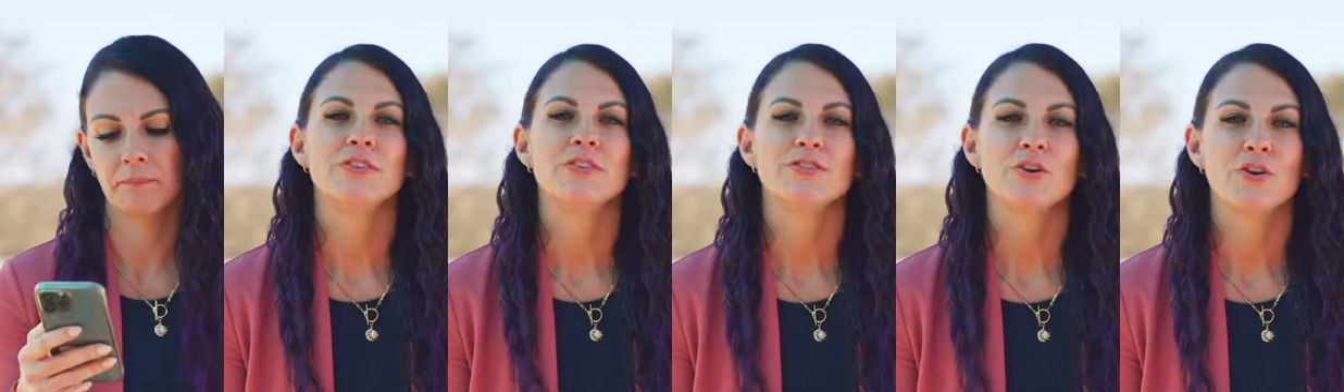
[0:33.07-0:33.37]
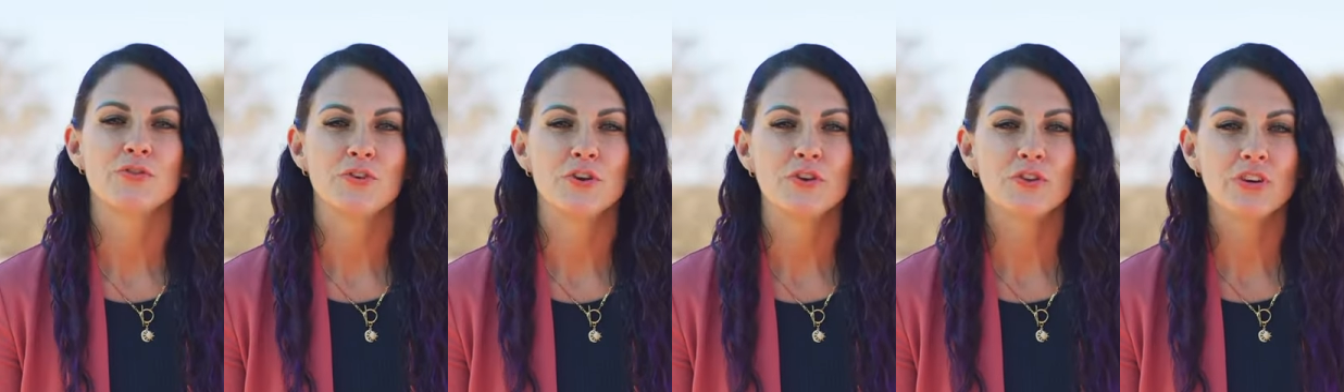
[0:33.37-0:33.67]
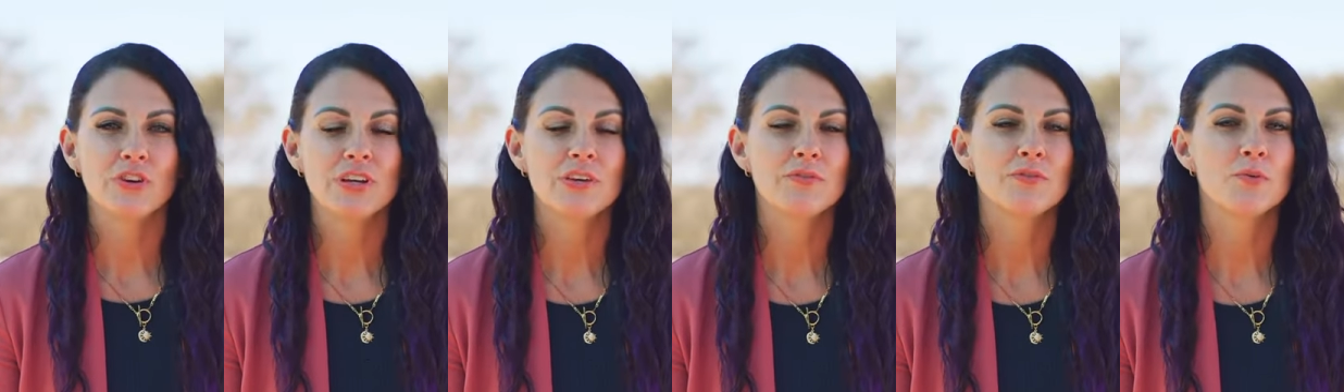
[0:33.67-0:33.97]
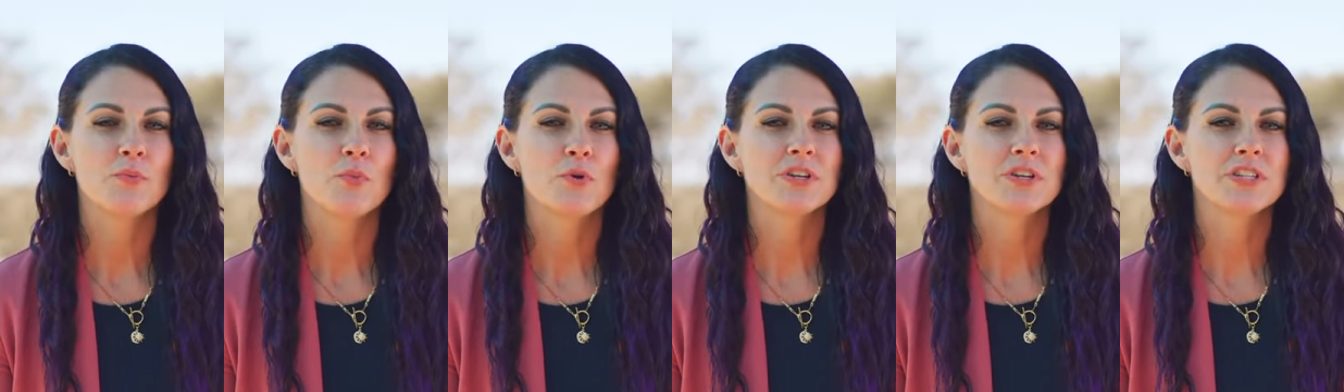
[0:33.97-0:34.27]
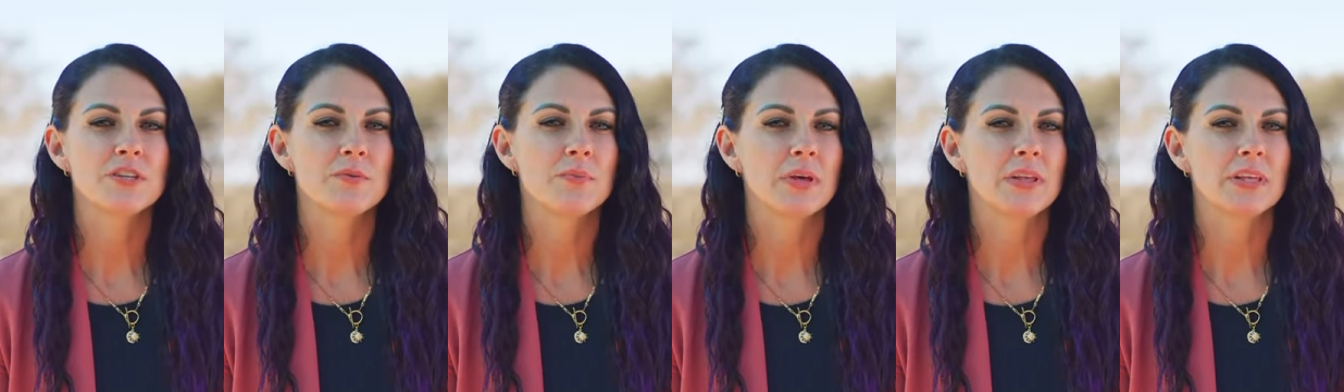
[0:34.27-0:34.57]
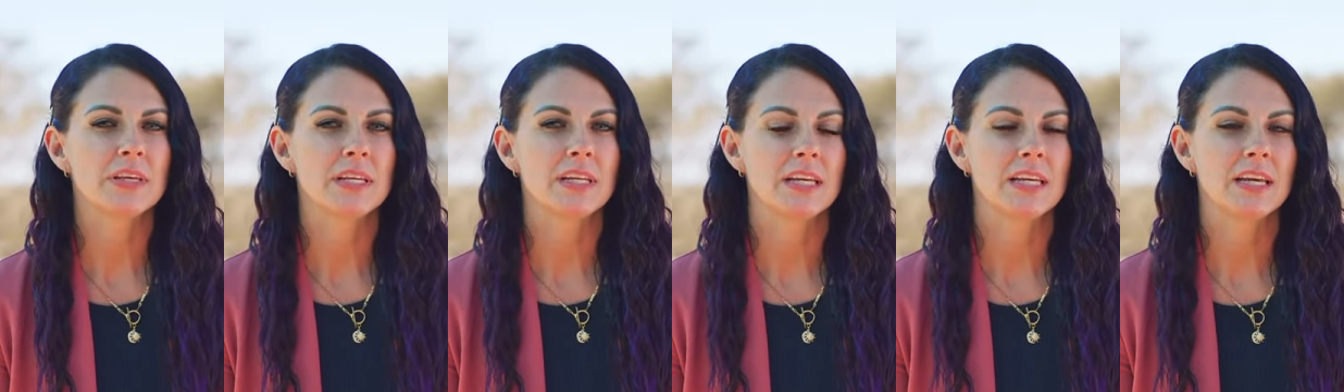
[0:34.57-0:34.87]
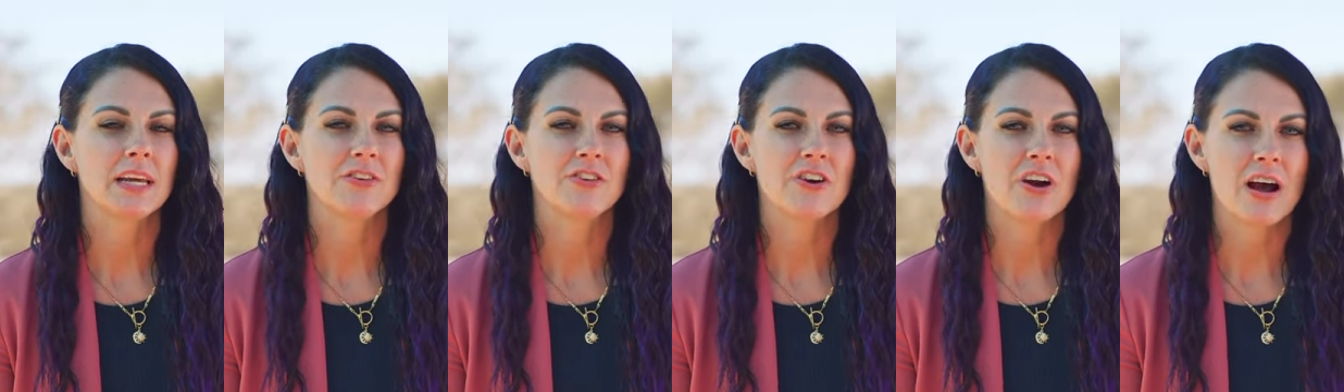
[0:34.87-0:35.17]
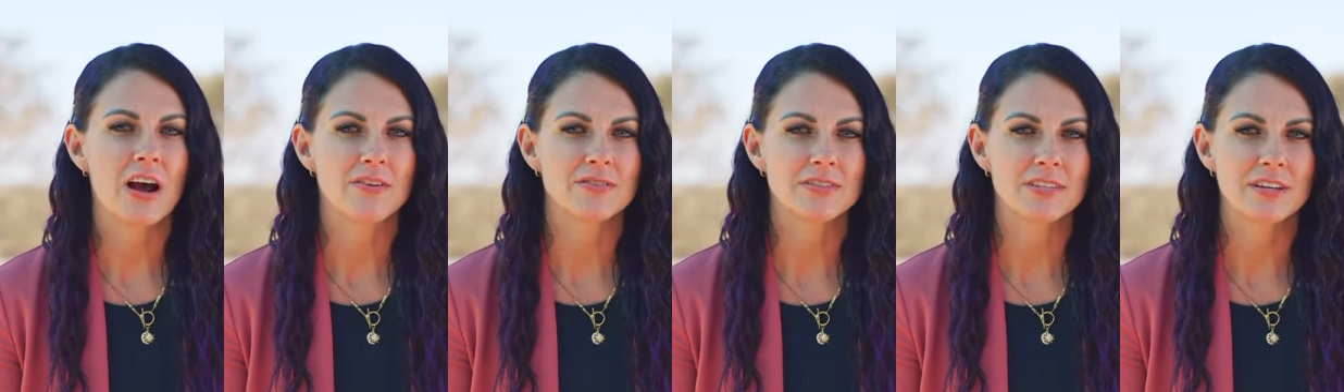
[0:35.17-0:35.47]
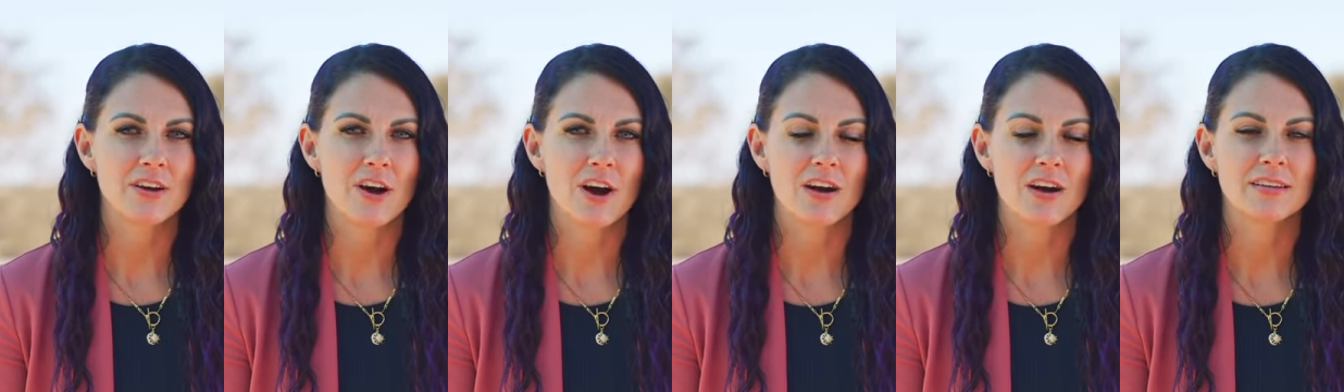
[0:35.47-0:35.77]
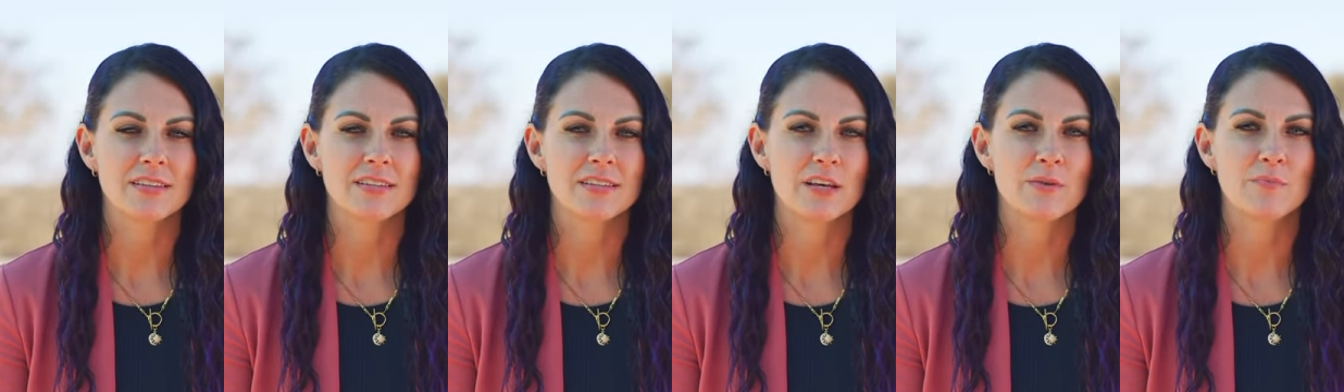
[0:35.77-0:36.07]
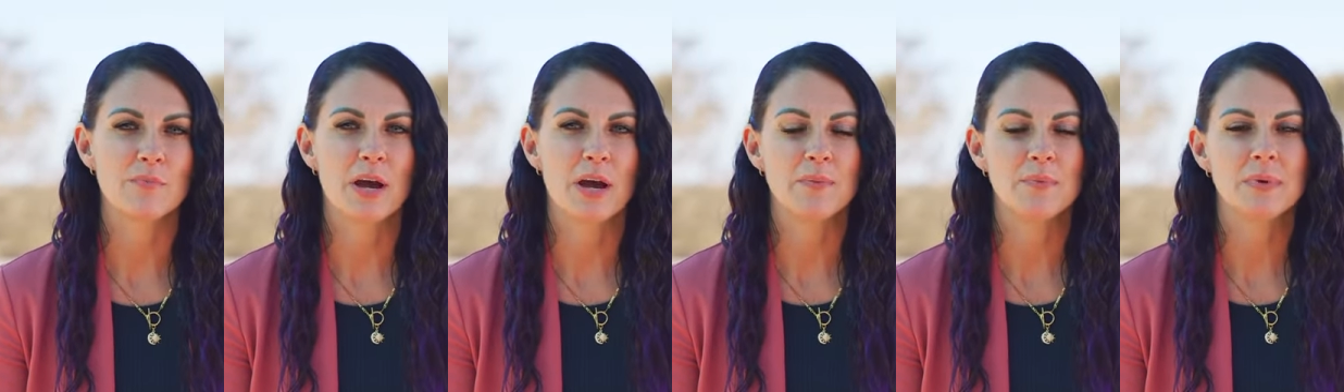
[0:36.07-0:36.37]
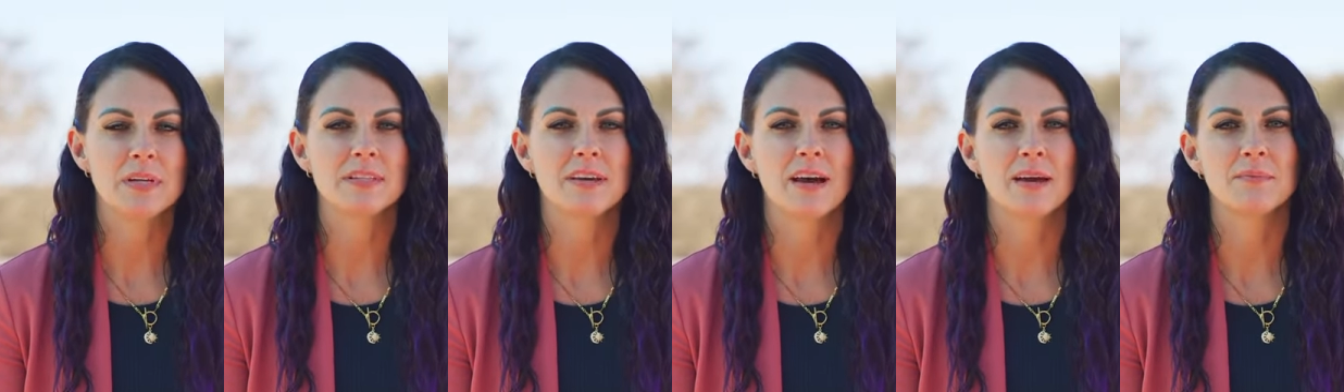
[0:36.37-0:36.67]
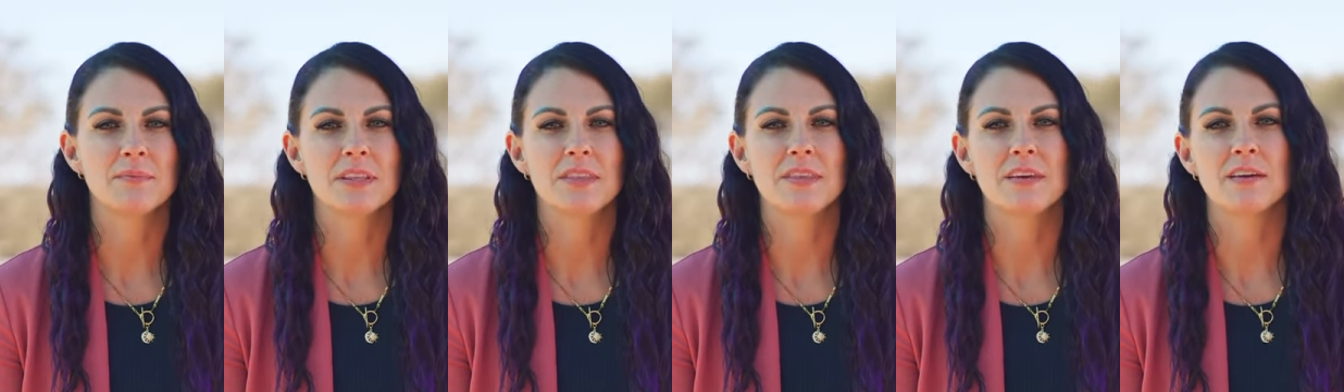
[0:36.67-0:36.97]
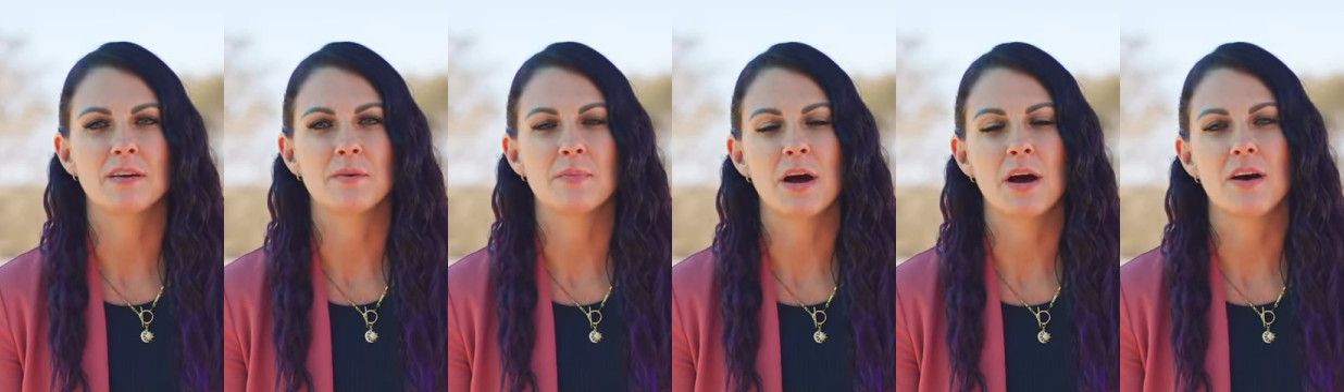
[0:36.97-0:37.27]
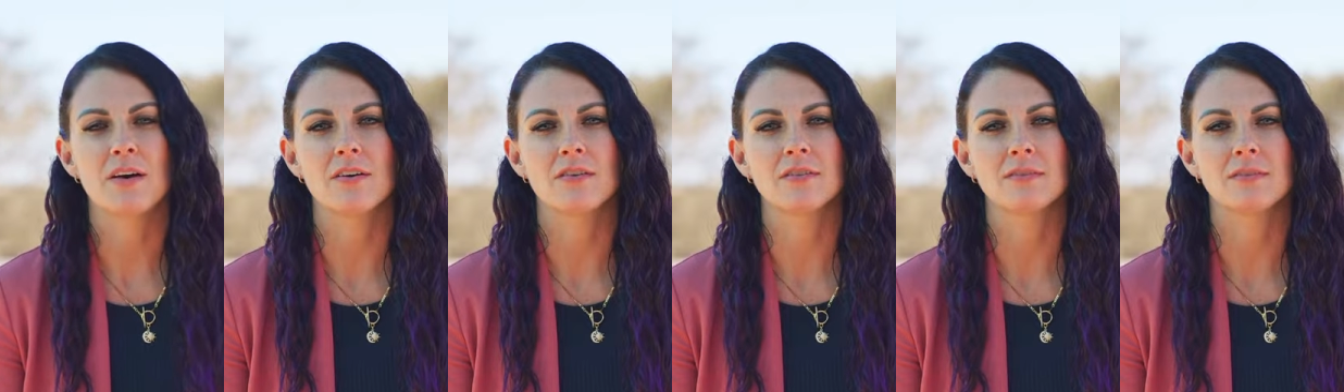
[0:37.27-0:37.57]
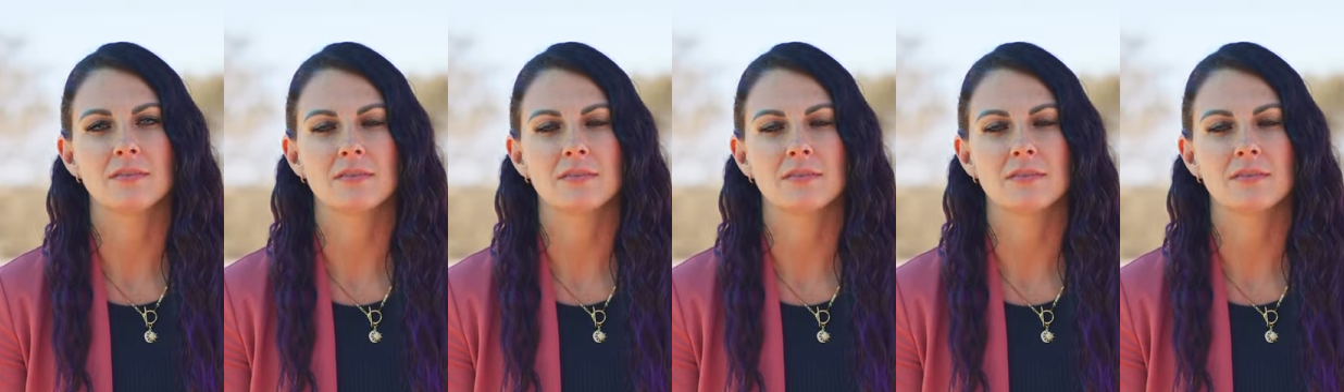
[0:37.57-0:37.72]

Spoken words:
So if you're looking for more stability in your housing cost, it might be time to think about,